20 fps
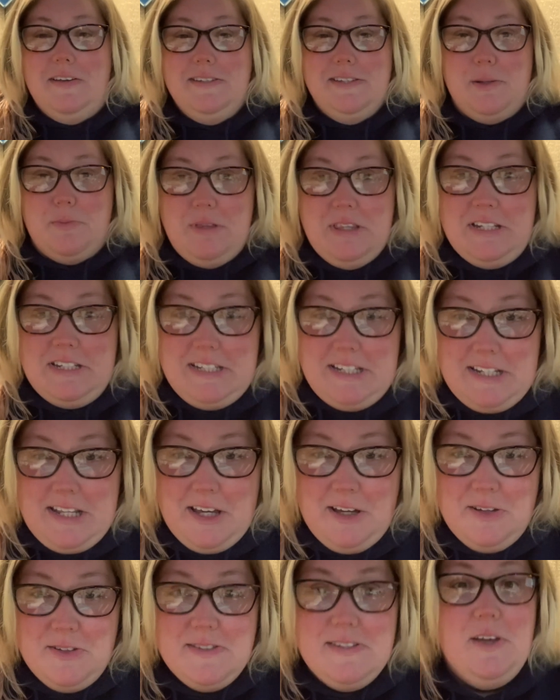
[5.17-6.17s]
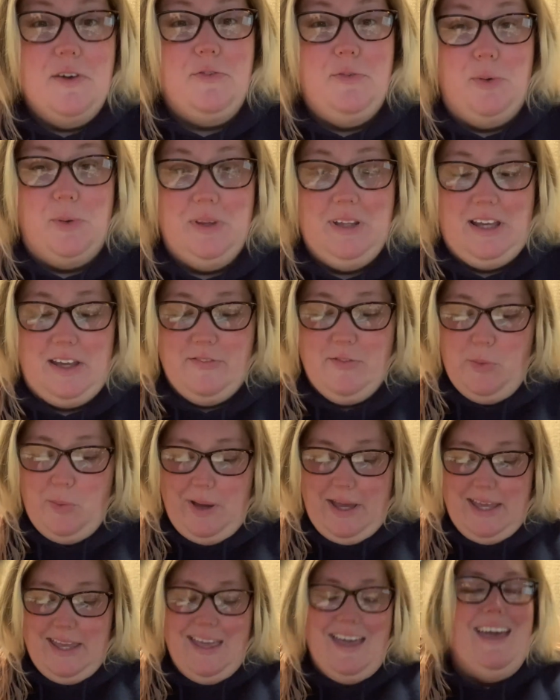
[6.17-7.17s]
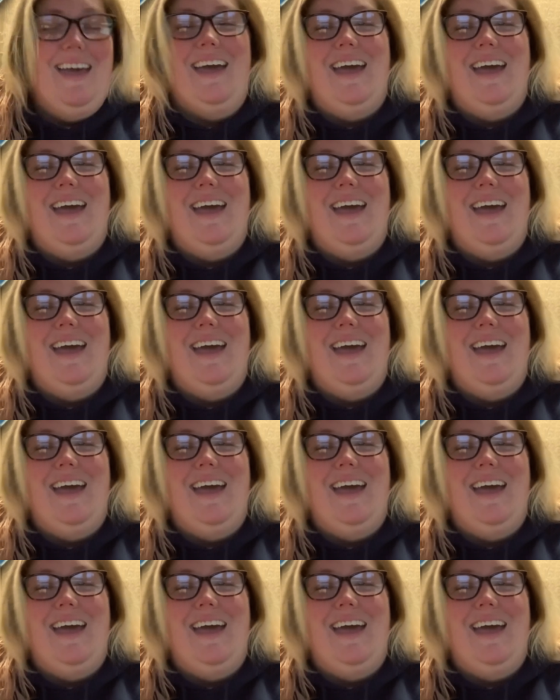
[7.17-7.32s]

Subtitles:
some of the details for the giveaway,